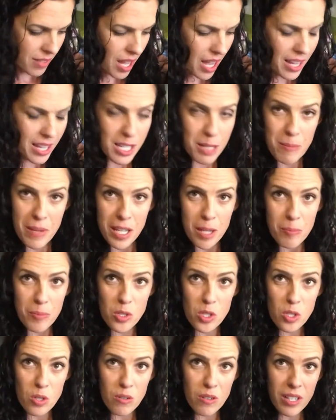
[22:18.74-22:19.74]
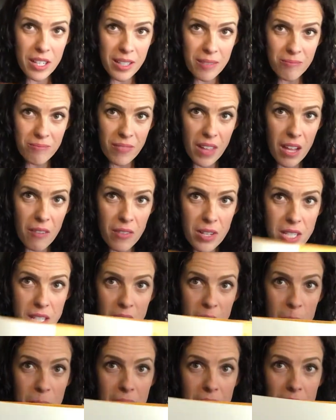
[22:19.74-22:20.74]
I get to make up the story every
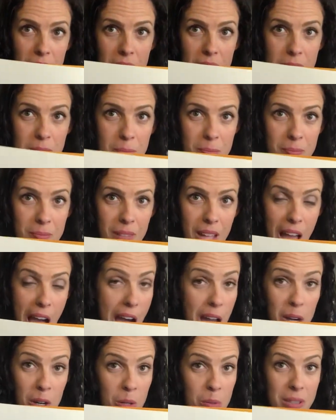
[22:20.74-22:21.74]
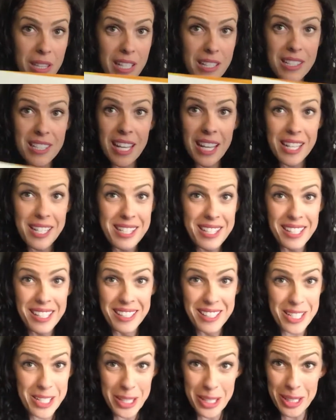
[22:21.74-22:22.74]
time because I don't know what that says.
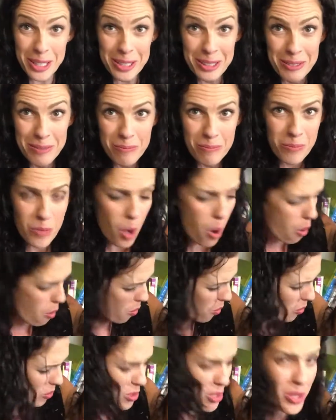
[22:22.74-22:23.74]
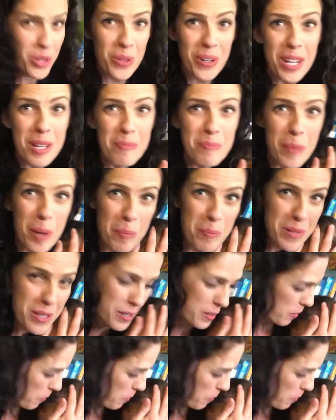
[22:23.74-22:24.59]
Do you? Oh, shit, I bumped.